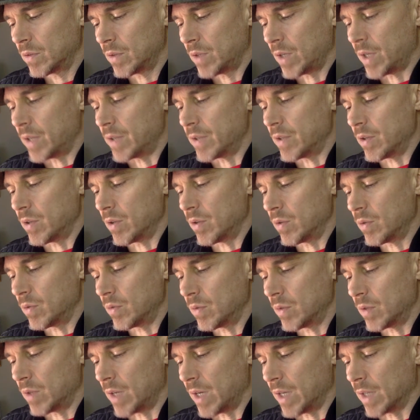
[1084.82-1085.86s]
I
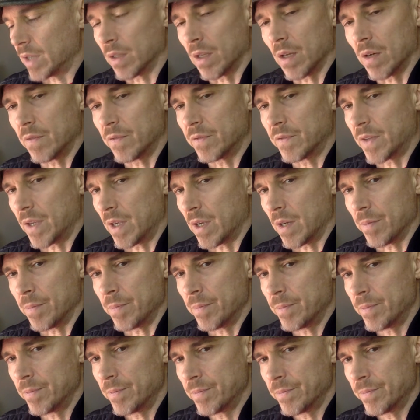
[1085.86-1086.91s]
know I loved him,